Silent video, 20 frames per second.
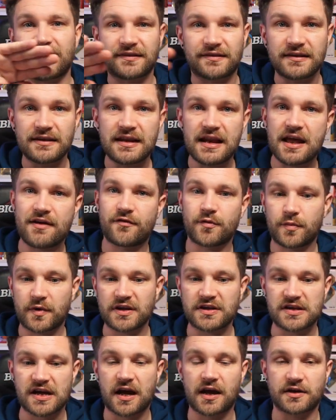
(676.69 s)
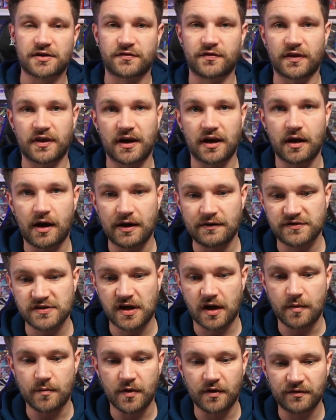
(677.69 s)
It's never been touched for the
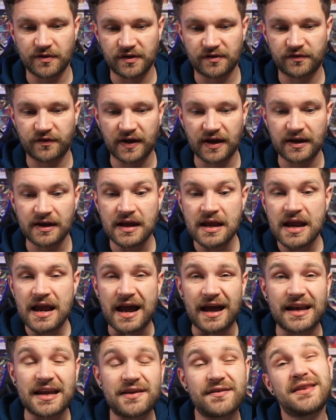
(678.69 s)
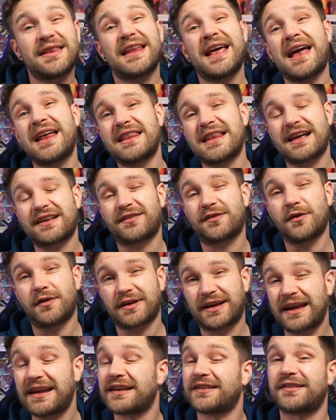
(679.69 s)
lifetime of its thing. And even then, that's
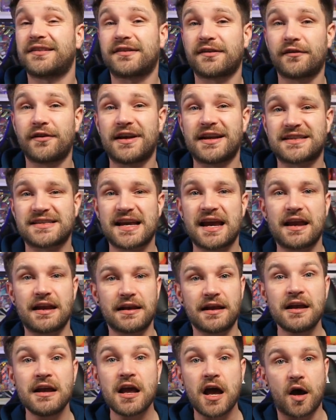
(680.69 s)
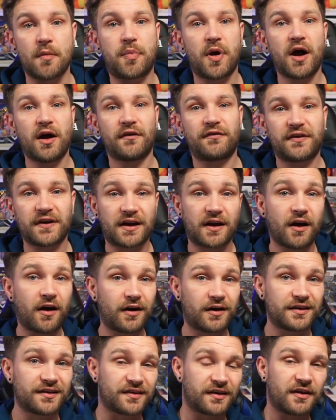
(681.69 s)
not necessarily a 10. A perfect
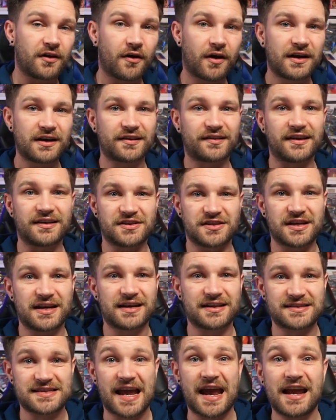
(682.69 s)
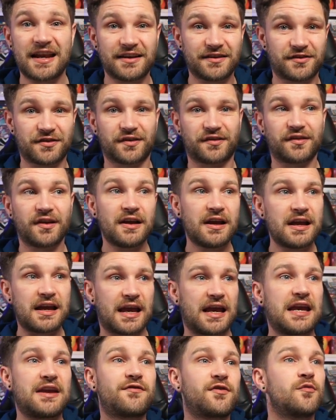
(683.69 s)
card is a 9, essentially, and a 10 is just
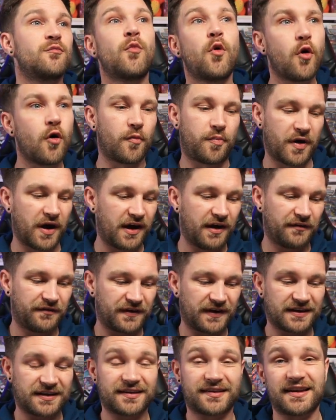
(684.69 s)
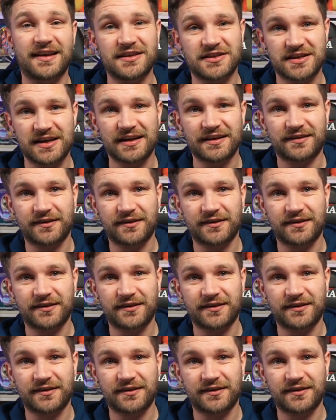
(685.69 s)
even more perfect, essentially.